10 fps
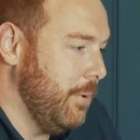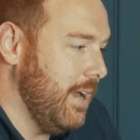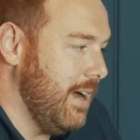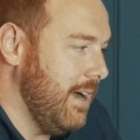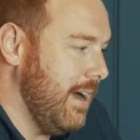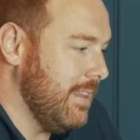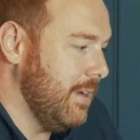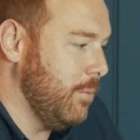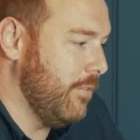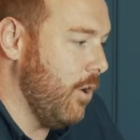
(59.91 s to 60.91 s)
but I
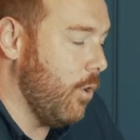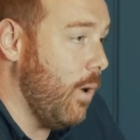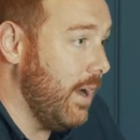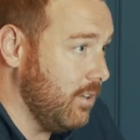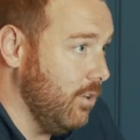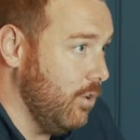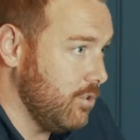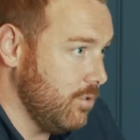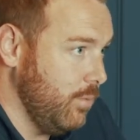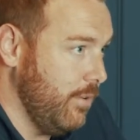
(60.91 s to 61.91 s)
think we've got quite
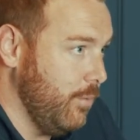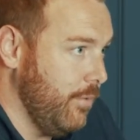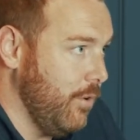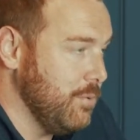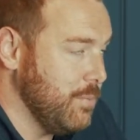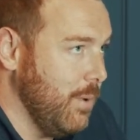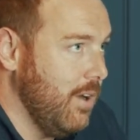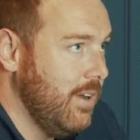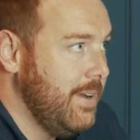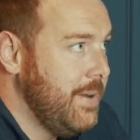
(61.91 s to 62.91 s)
close with
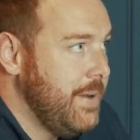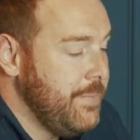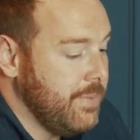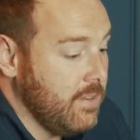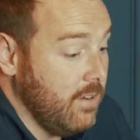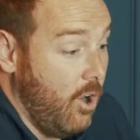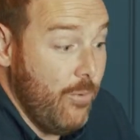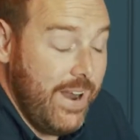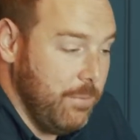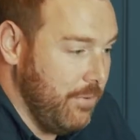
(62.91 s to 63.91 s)
HubSpot.
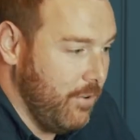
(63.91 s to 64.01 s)
Already we've